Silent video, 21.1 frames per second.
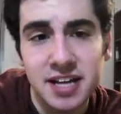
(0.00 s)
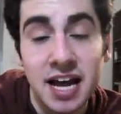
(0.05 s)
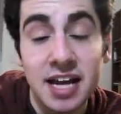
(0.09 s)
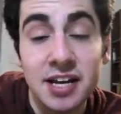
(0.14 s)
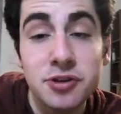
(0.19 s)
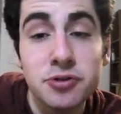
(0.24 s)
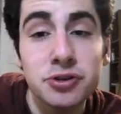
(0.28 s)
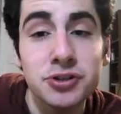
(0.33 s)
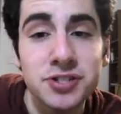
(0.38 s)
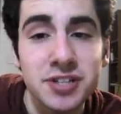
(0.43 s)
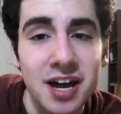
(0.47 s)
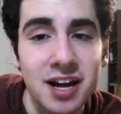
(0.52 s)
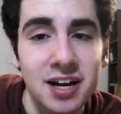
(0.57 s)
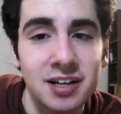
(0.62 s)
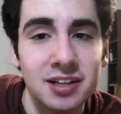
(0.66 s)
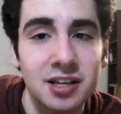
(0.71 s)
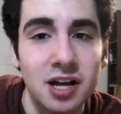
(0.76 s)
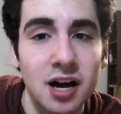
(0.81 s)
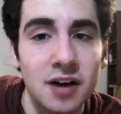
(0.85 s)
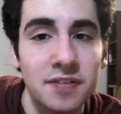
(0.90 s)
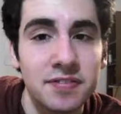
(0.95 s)
and you just gotta
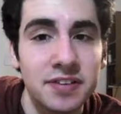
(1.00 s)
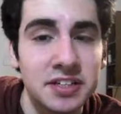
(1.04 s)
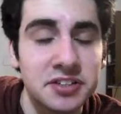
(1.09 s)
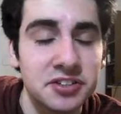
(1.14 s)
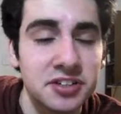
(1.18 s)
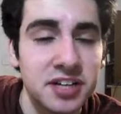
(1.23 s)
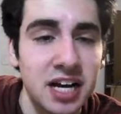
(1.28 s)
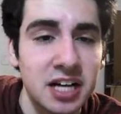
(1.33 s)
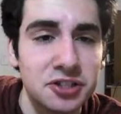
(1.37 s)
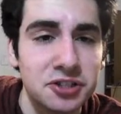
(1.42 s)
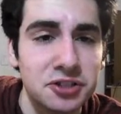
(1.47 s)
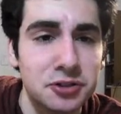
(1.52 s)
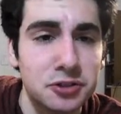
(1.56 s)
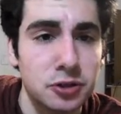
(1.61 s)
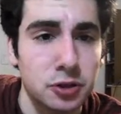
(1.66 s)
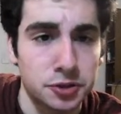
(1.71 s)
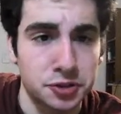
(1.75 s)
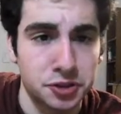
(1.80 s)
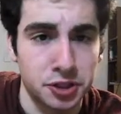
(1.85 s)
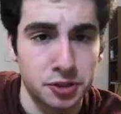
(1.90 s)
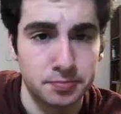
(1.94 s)
love international
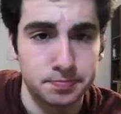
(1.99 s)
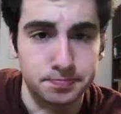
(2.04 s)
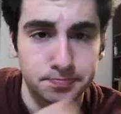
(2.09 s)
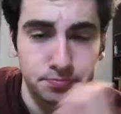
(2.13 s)
culture.